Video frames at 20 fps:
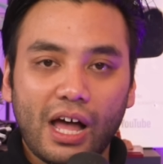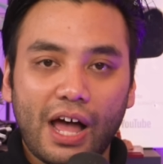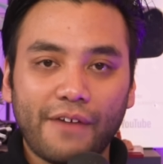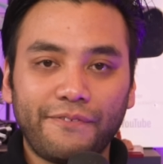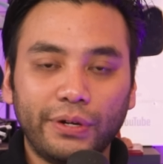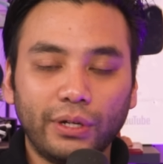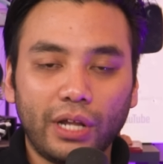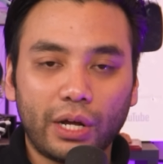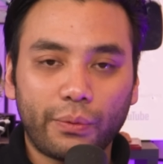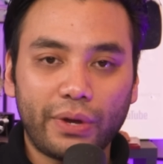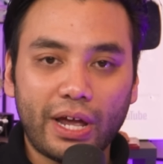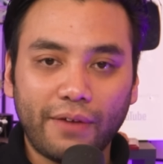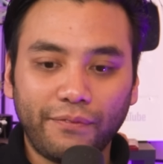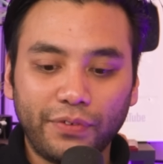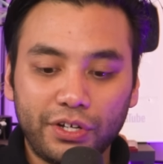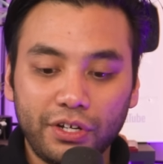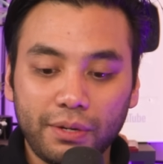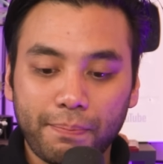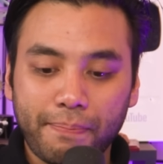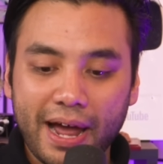I feel like we
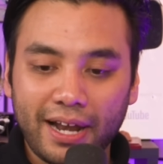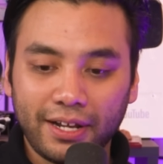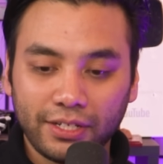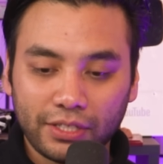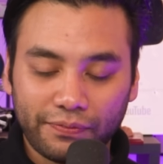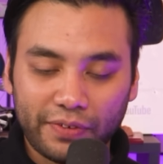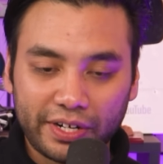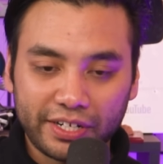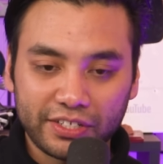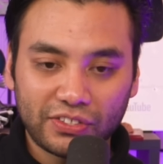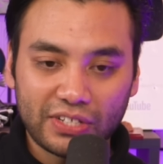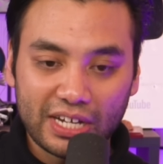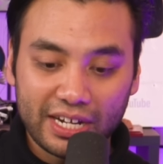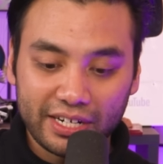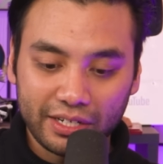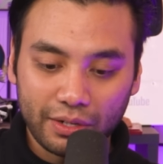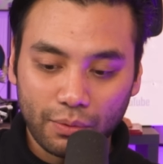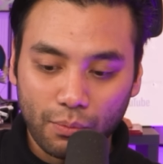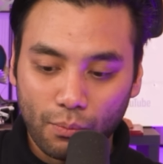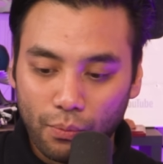have a good balance of
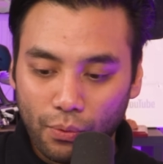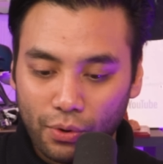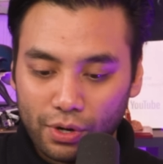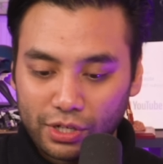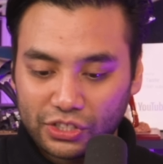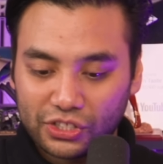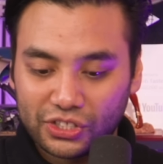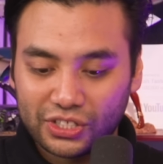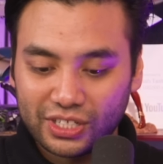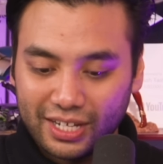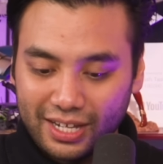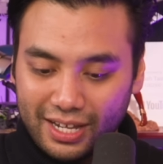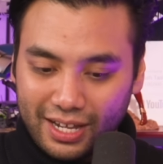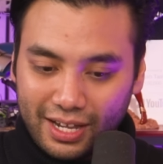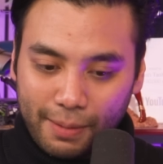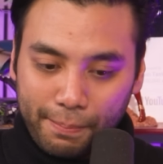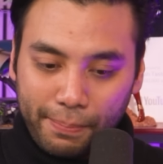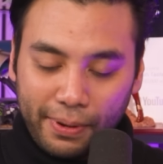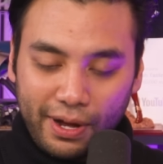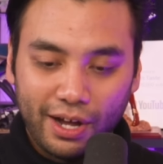understanding what
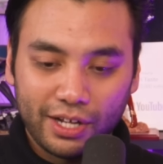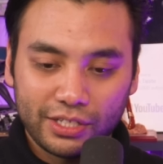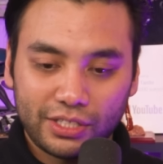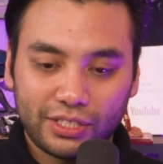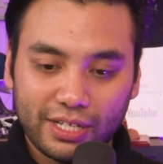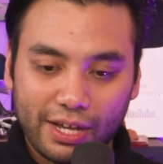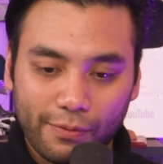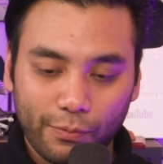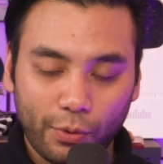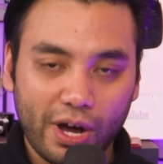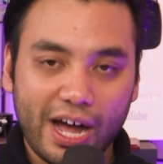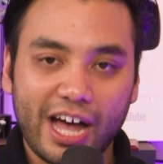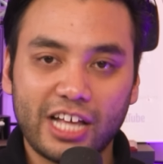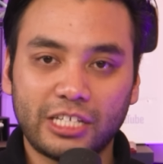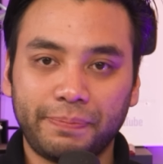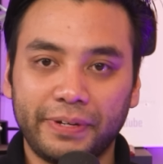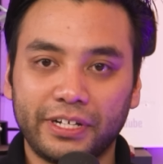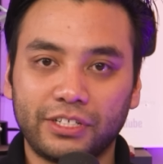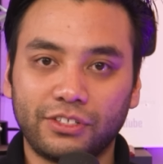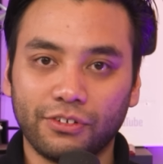parts, what
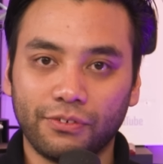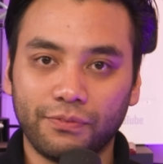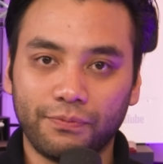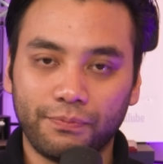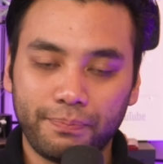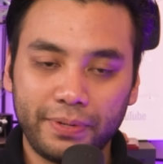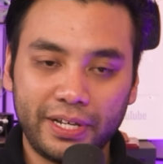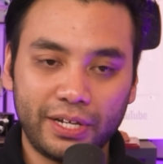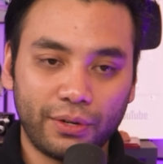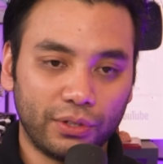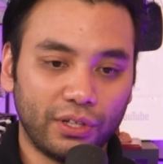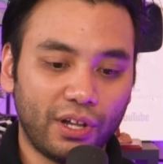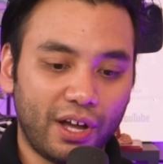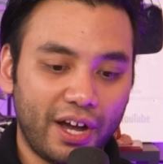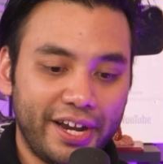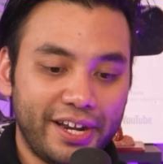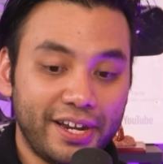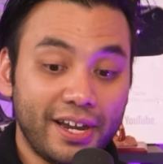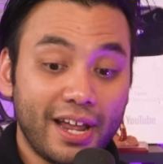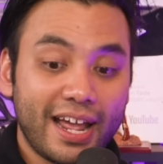aspects of being
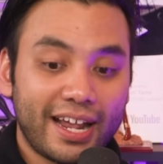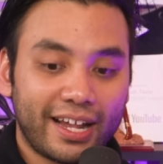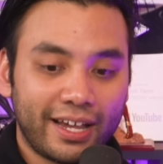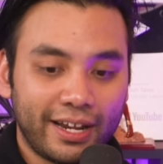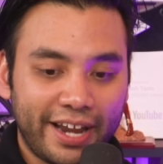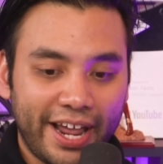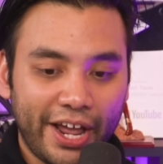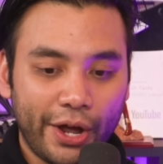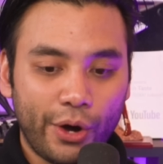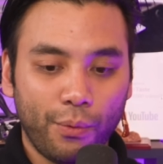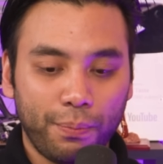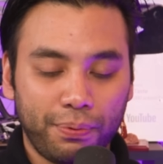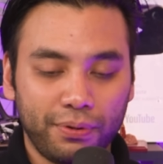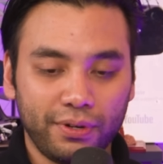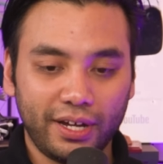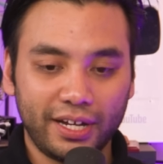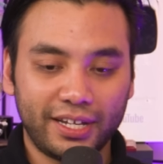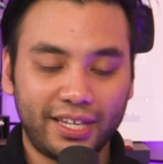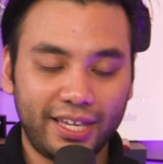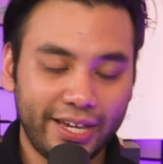online can help
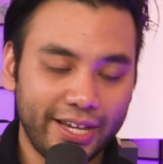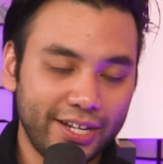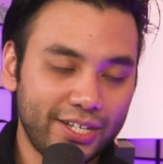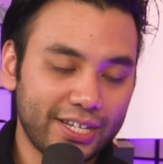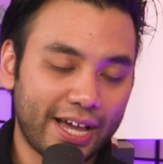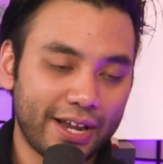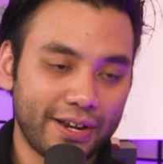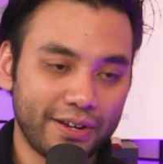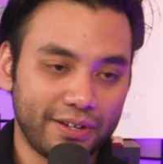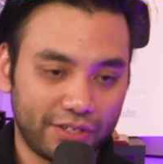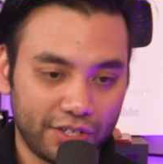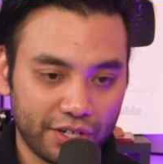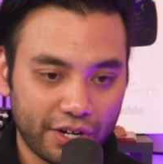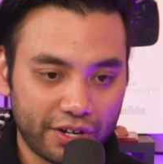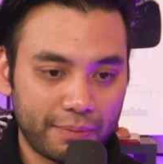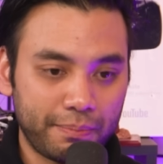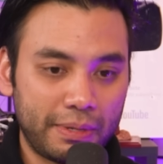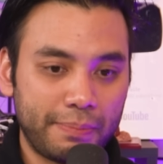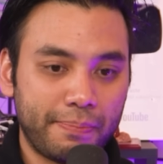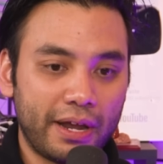a kid and you
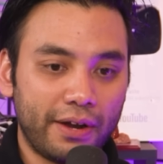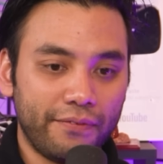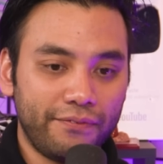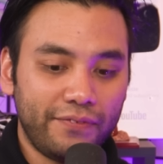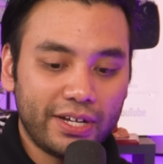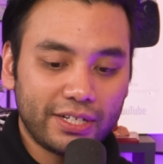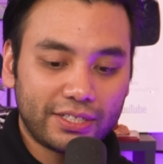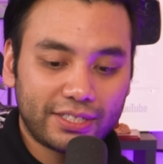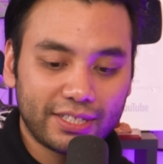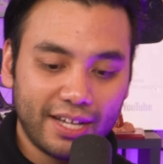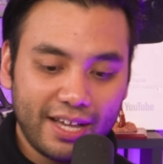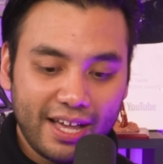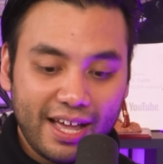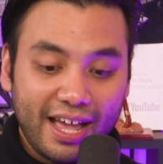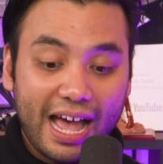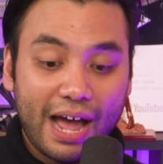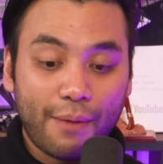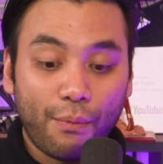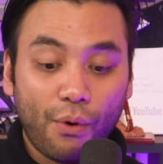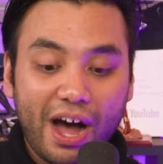know can be benefits mm.
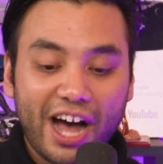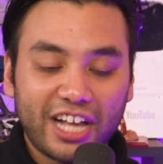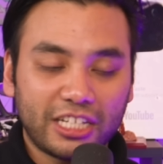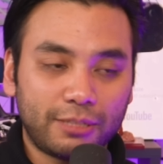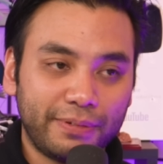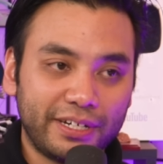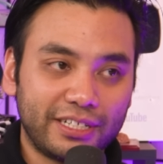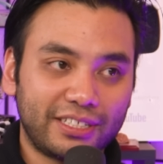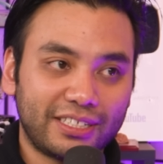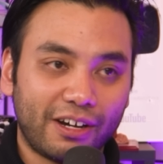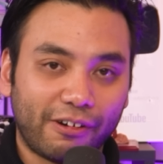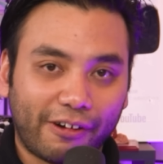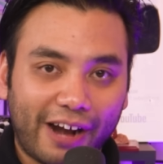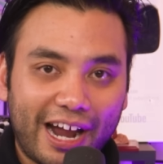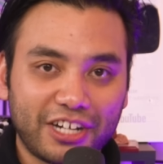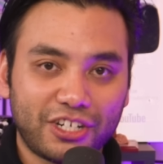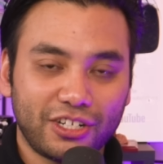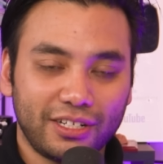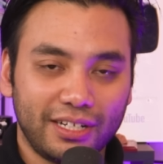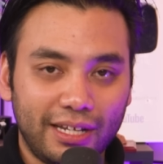and what aspects are
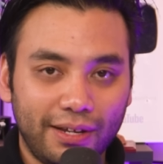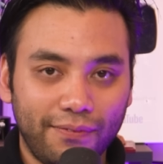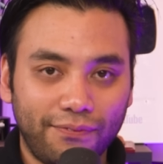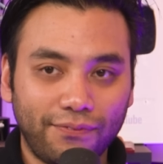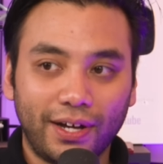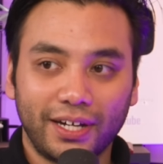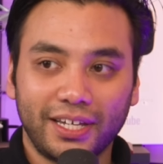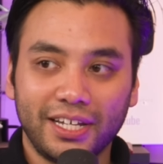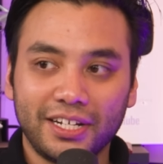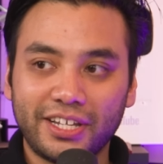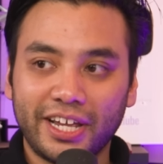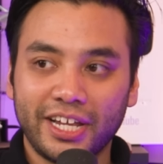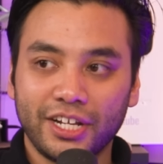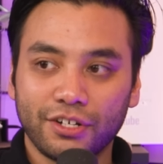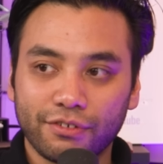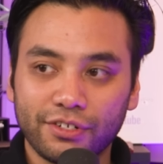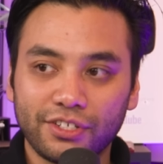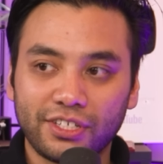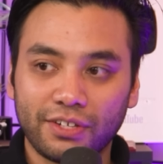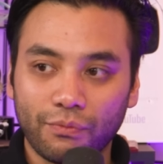actually fucking
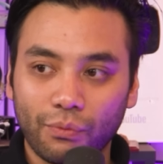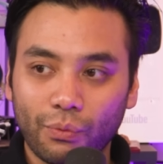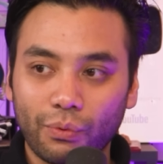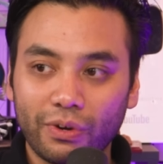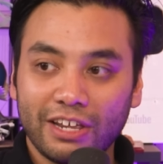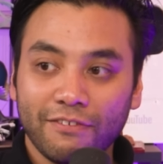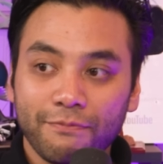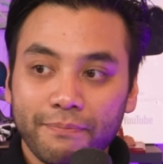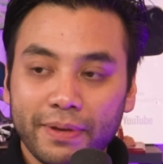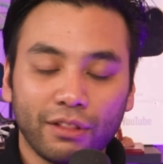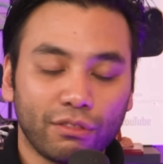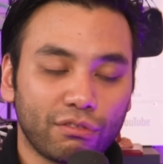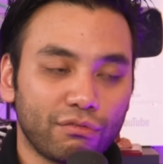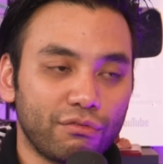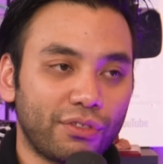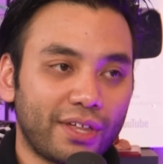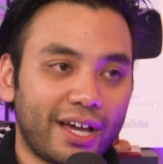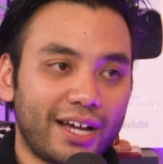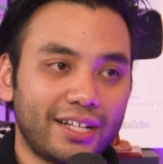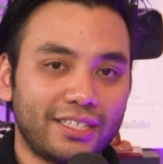dangerous and we've been
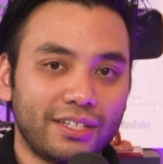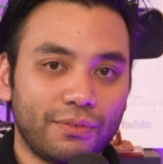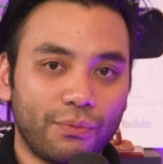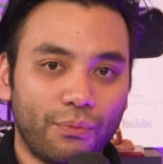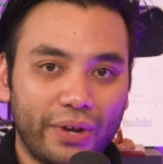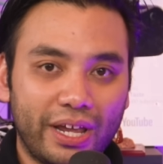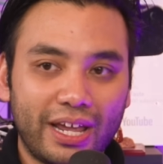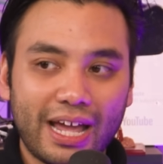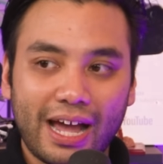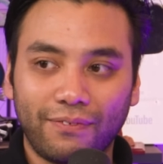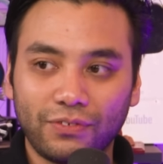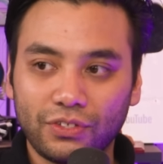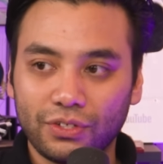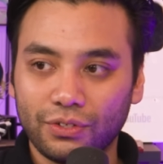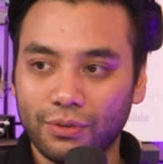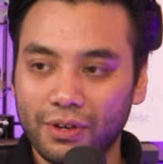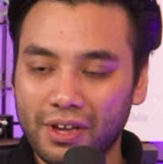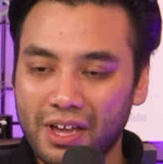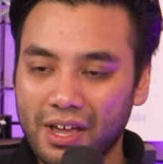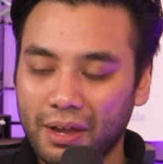through that and we have to